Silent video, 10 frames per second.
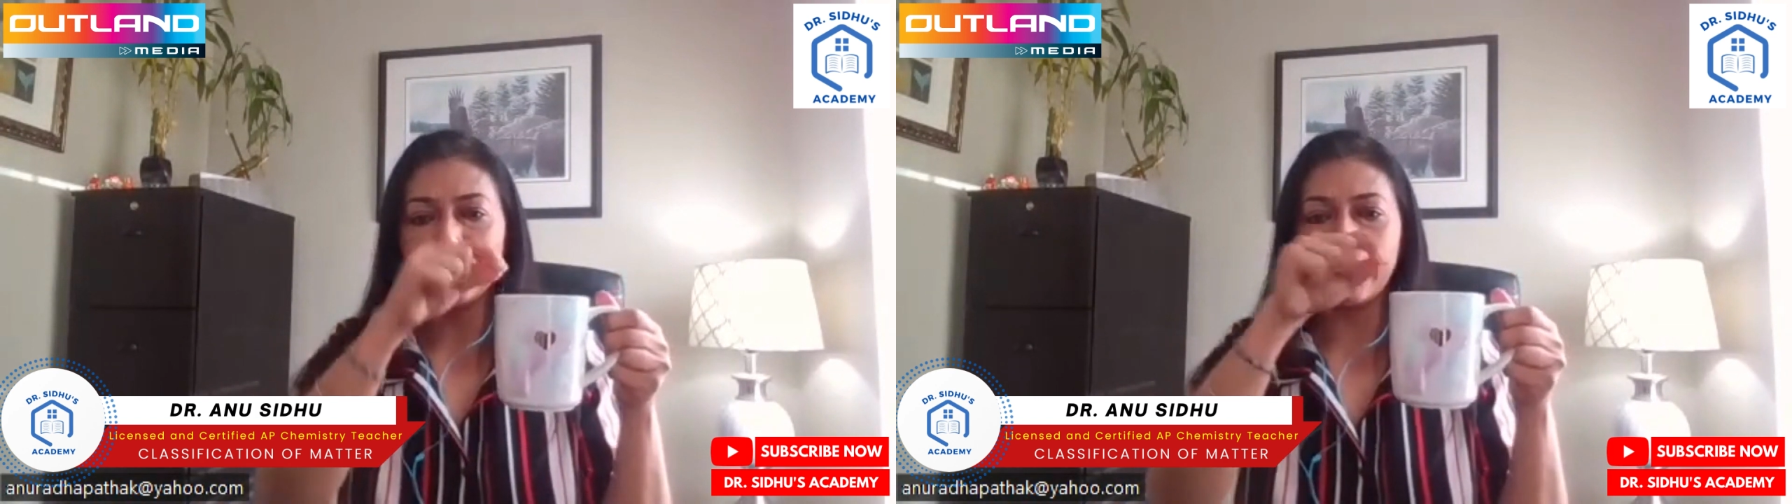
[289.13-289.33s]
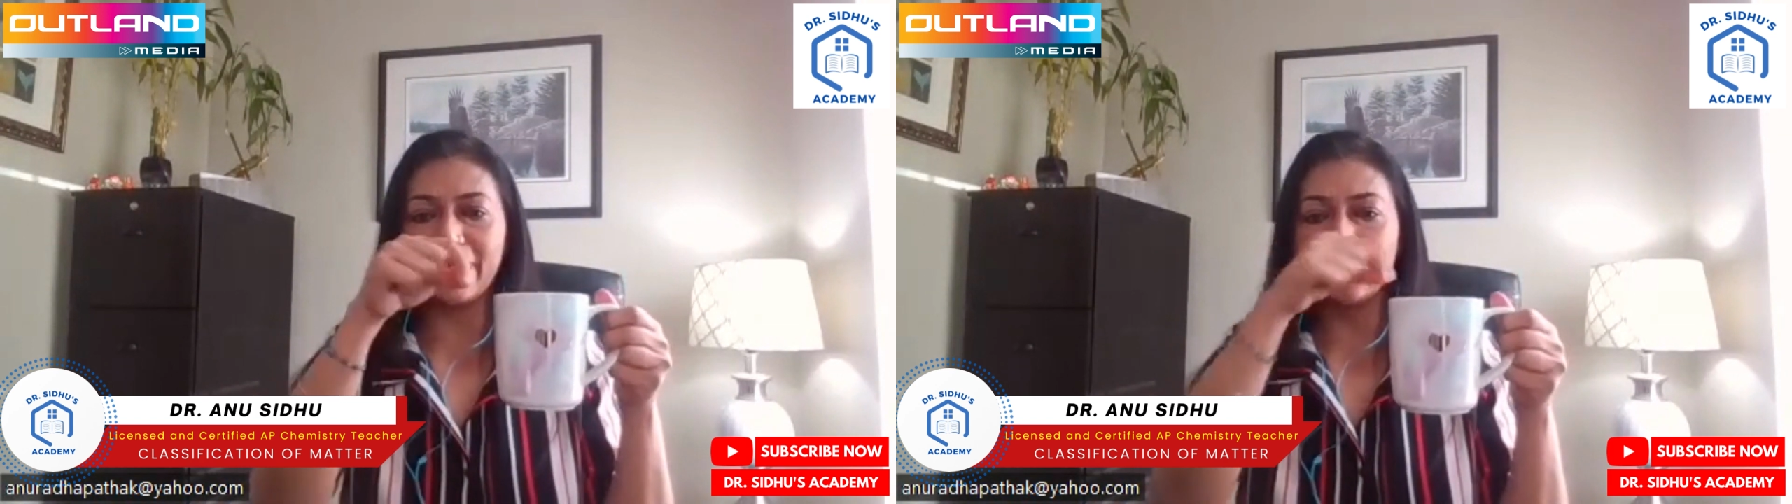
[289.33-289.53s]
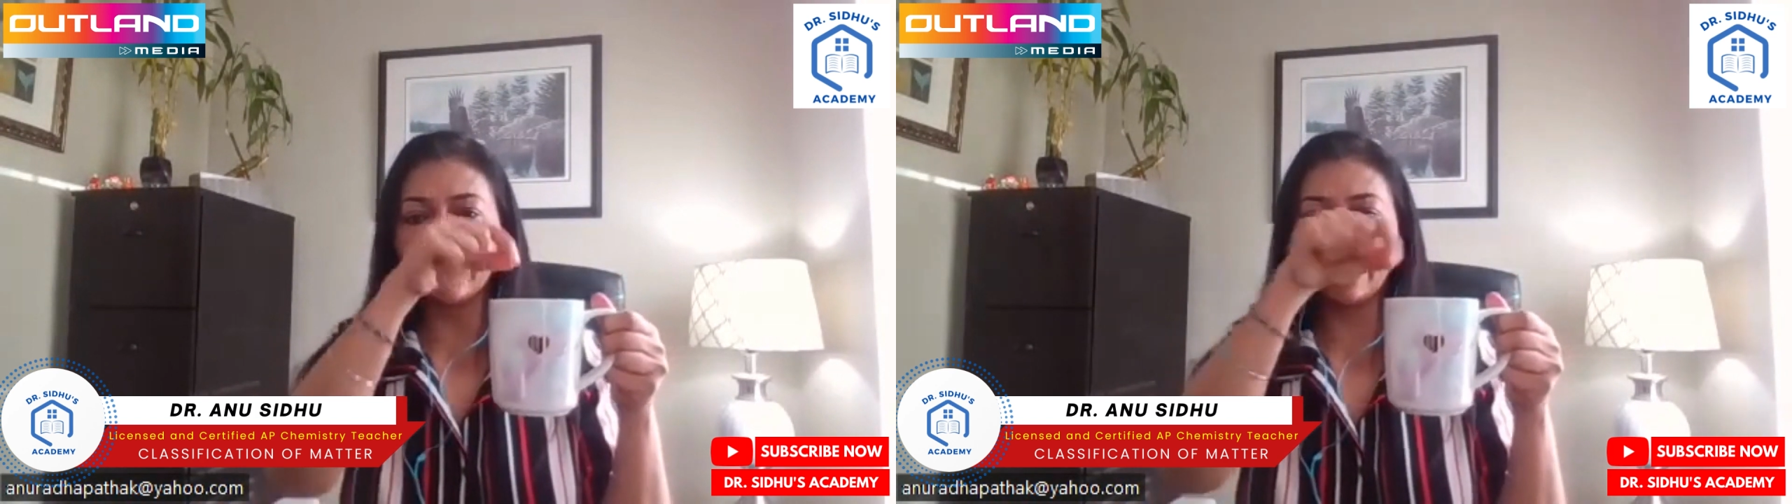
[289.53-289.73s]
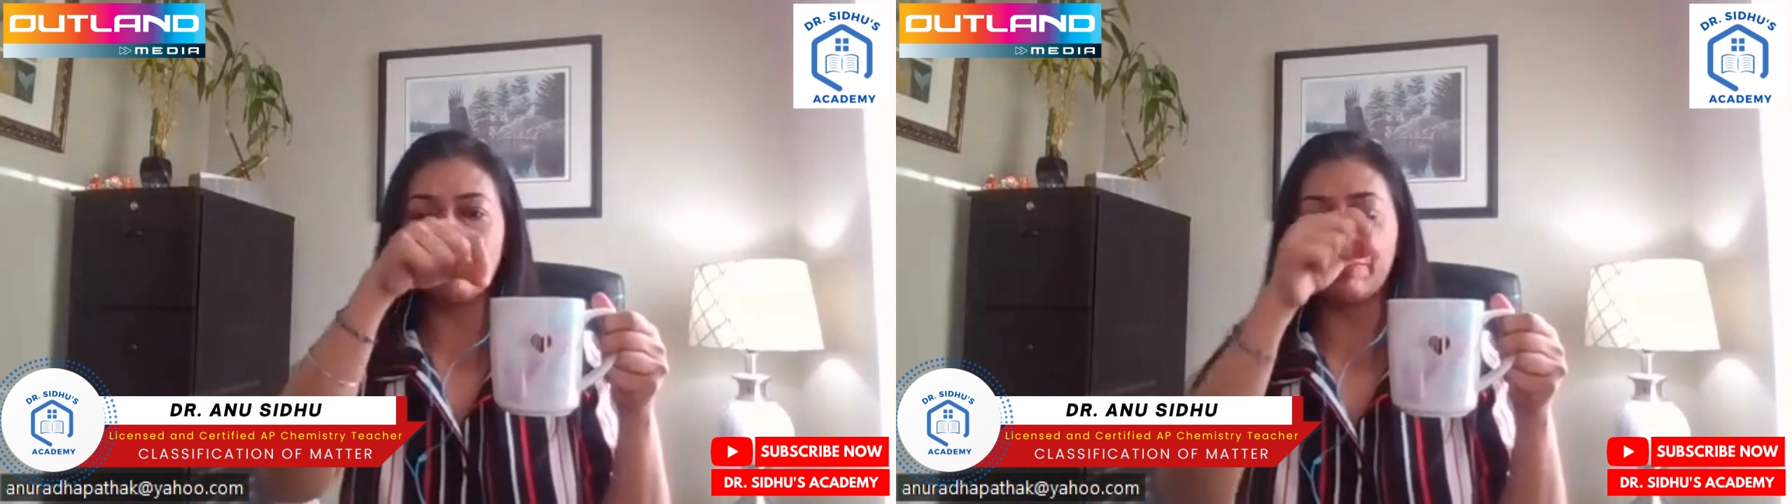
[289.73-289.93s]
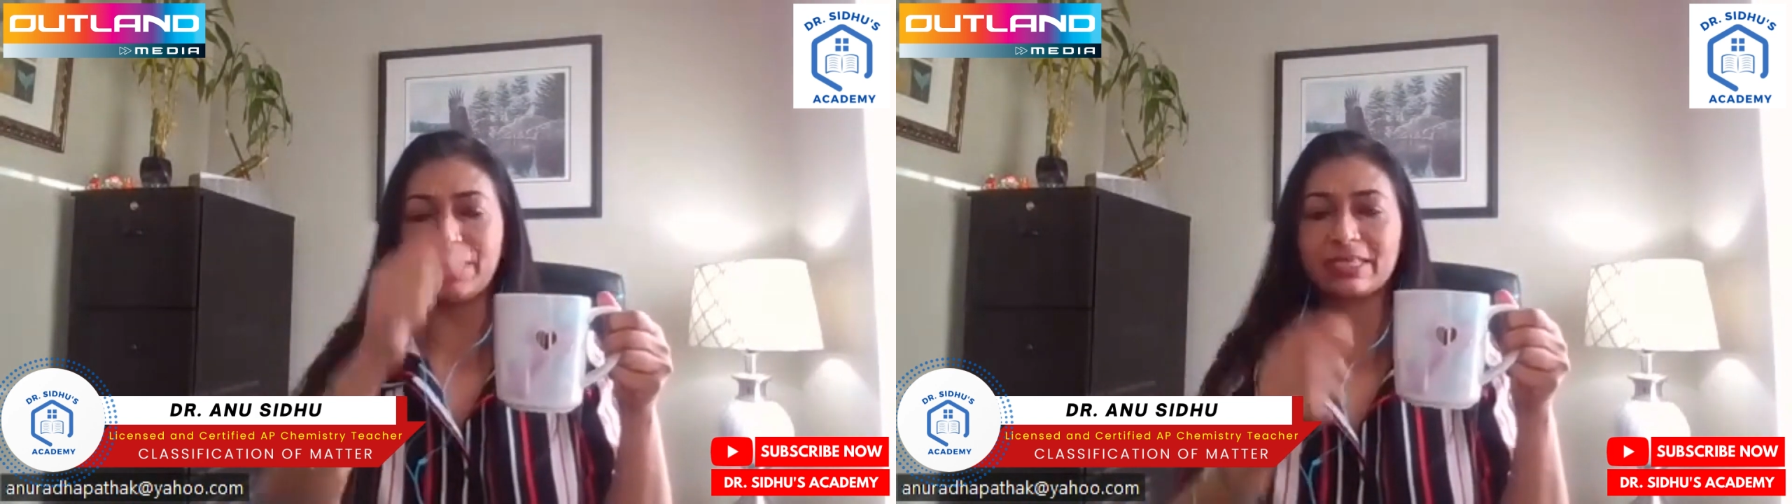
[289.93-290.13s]
and I will
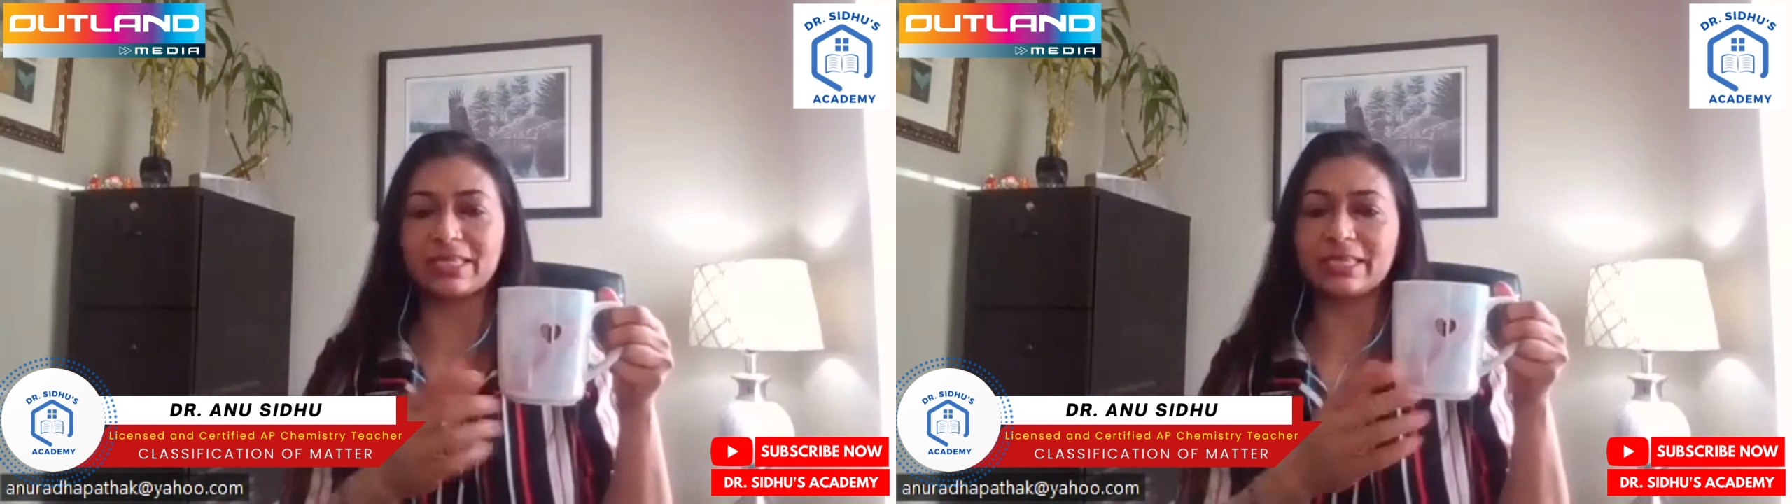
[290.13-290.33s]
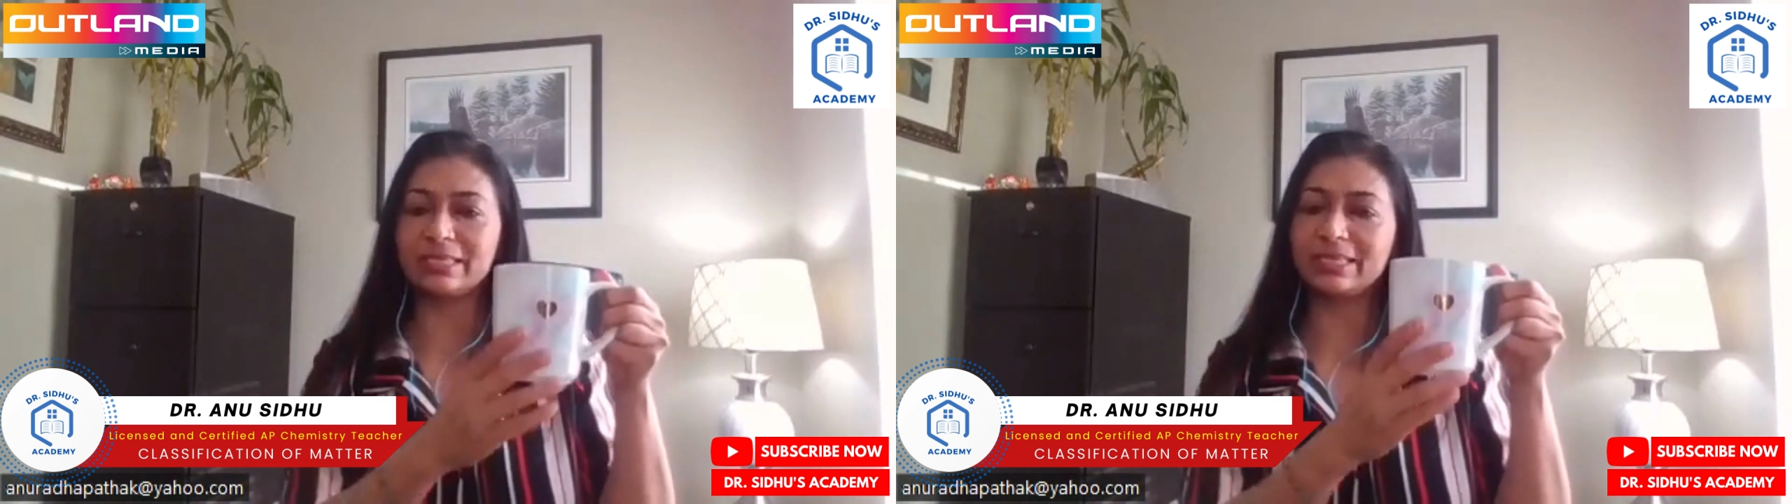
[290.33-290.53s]
mix this,